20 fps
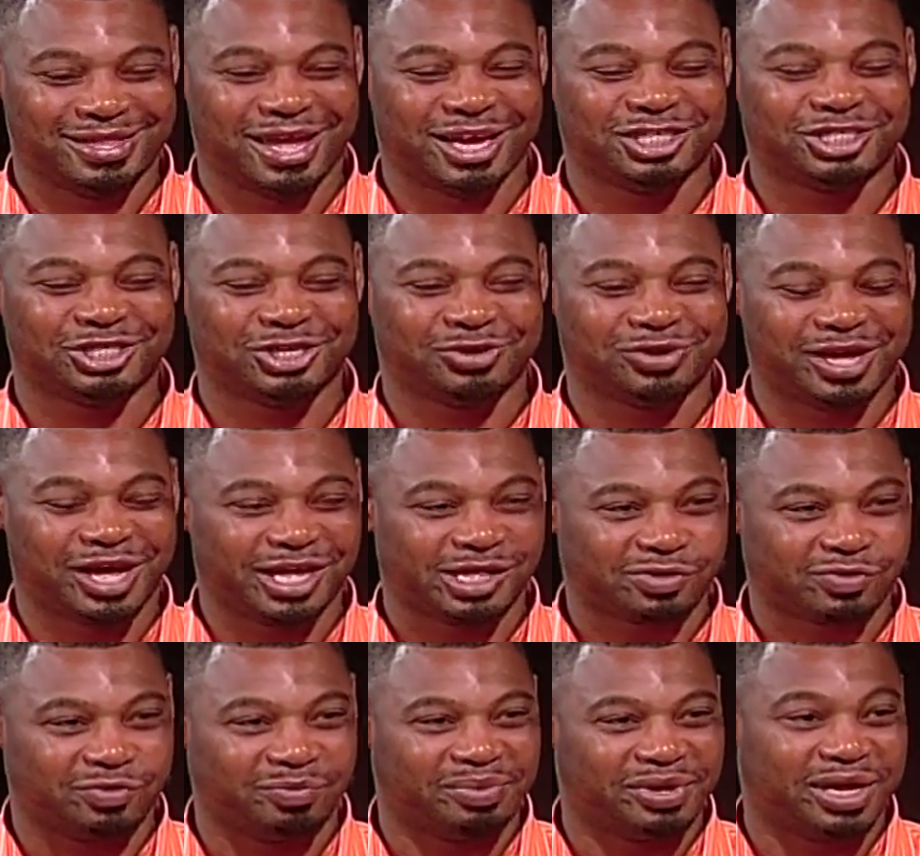That
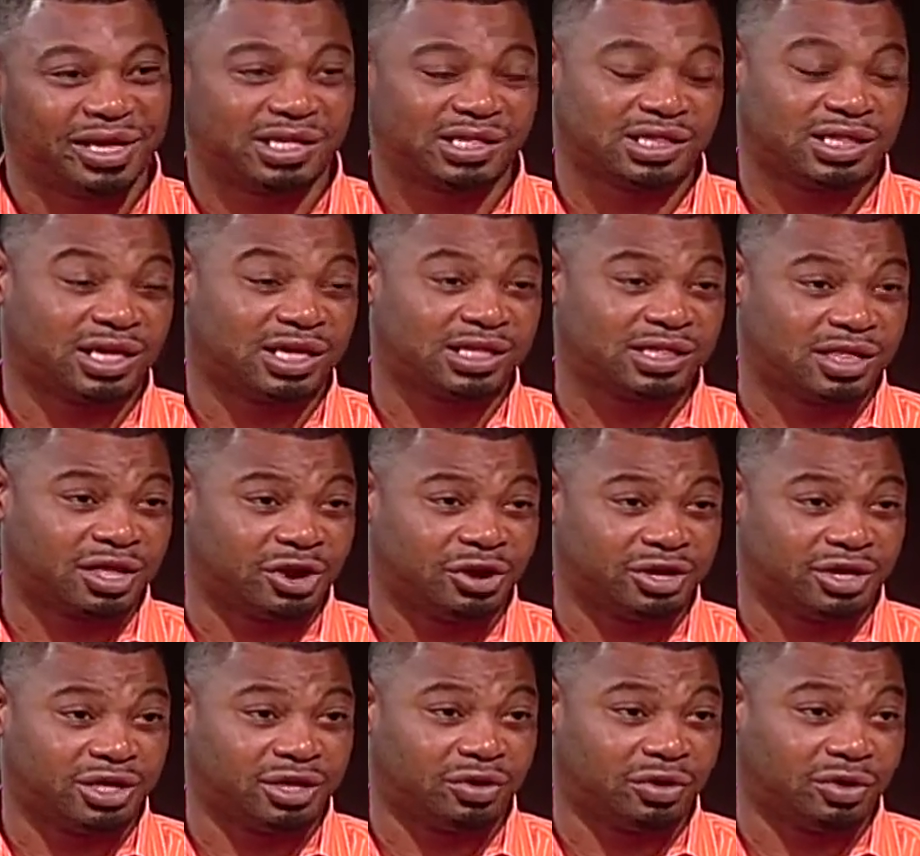showcase will be at 6:30